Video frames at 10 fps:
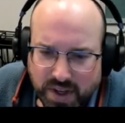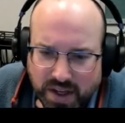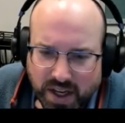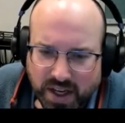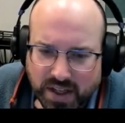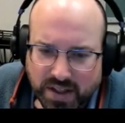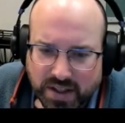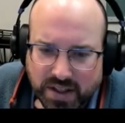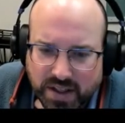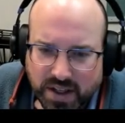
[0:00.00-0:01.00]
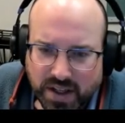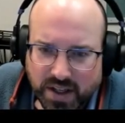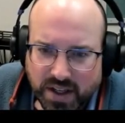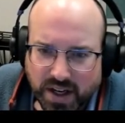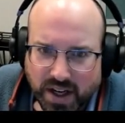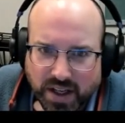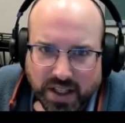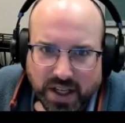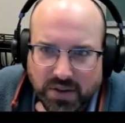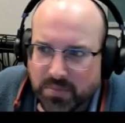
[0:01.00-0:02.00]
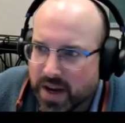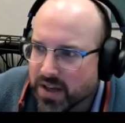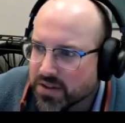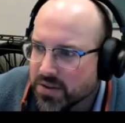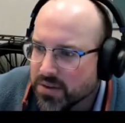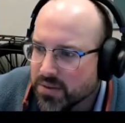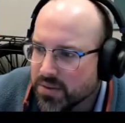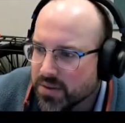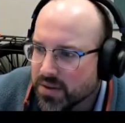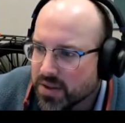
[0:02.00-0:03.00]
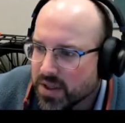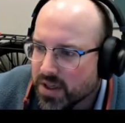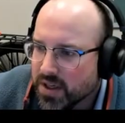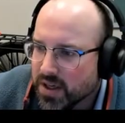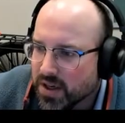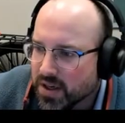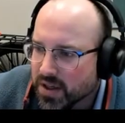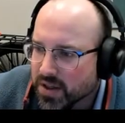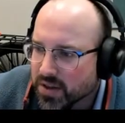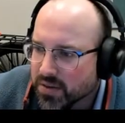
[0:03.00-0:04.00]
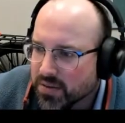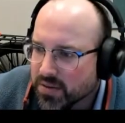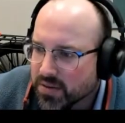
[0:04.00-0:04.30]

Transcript: And going back to our